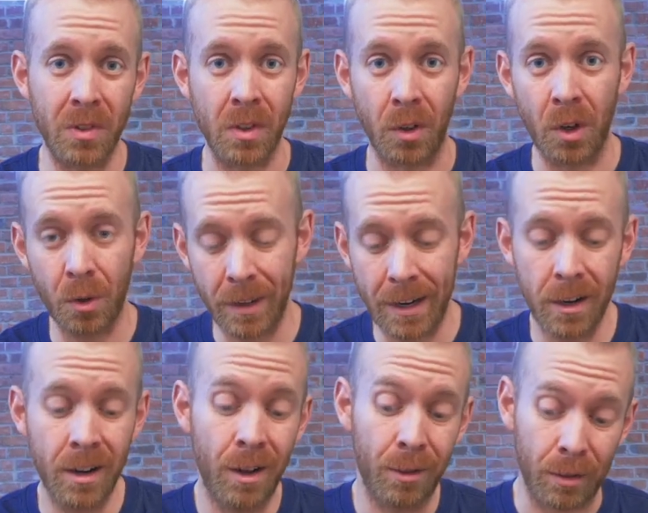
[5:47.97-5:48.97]
So go
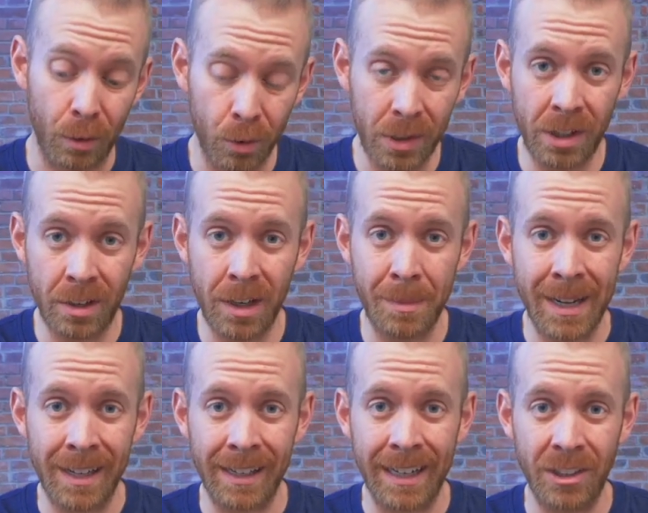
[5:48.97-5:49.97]
there, throw in your
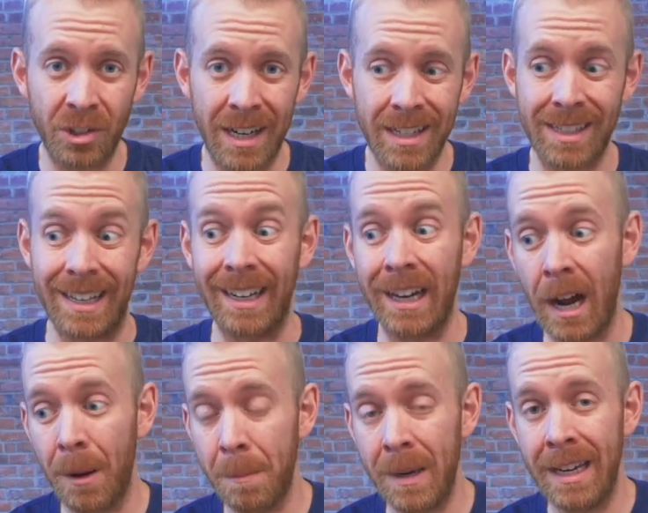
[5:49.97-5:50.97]
email address and
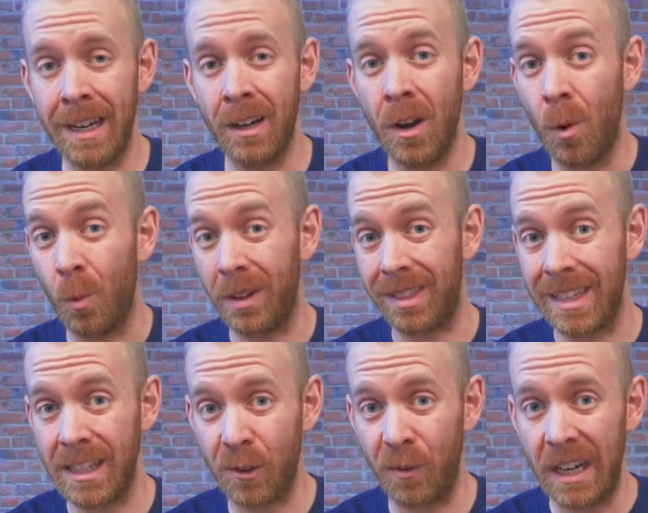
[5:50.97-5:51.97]
accompanying with
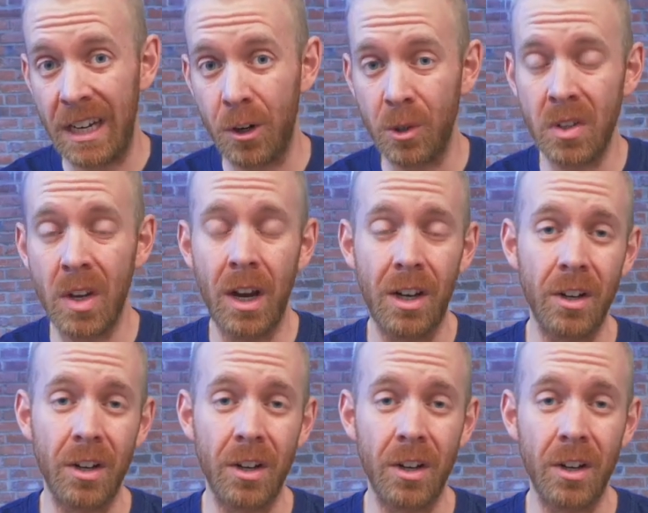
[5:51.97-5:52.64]
these videos,